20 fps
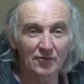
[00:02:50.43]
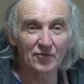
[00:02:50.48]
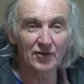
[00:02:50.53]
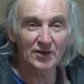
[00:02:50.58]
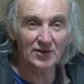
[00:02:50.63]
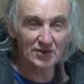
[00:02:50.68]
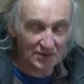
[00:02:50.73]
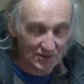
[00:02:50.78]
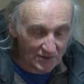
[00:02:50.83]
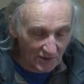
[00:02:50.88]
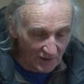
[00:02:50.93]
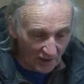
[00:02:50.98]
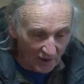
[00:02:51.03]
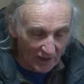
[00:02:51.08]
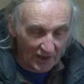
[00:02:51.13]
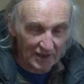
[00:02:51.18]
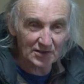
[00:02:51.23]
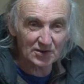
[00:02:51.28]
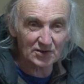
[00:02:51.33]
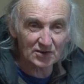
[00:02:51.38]
Freezing's an
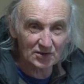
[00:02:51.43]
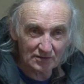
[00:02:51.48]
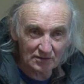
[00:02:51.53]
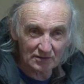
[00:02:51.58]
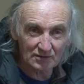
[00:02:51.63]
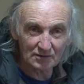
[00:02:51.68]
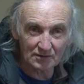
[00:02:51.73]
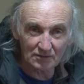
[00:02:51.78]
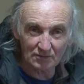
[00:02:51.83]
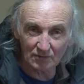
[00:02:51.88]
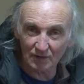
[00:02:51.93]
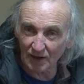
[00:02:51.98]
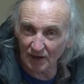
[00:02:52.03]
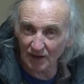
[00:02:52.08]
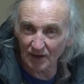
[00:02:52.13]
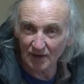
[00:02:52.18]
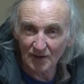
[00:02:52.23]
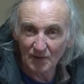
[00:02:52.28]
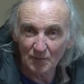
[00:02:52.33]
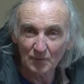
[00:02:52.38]
ice, uh,
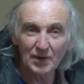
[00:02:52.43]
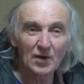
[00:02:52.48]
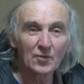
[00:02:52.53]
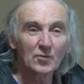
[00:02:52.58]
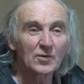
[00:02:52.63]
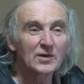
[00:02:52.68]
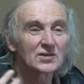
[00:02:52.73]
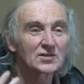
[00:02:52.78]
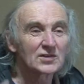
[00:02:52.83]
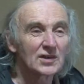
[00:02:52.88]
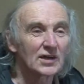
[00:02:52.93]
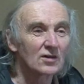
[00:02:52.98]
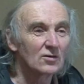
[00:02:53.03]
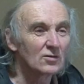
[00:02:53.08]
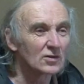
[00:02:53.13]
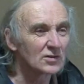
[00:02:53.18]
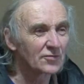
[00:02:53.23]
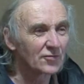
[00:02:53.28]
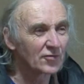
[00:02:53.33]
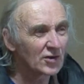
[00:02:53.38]
but we say,
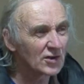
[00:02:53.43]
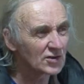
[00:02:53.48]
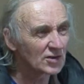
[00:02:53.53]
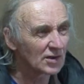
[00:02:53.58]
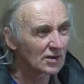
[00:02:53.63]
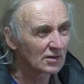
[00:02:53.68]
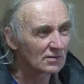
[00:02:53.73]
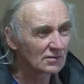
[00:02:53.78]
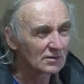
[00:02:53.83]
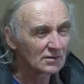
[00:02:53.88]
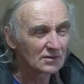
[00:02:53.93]
oh, it's freezing.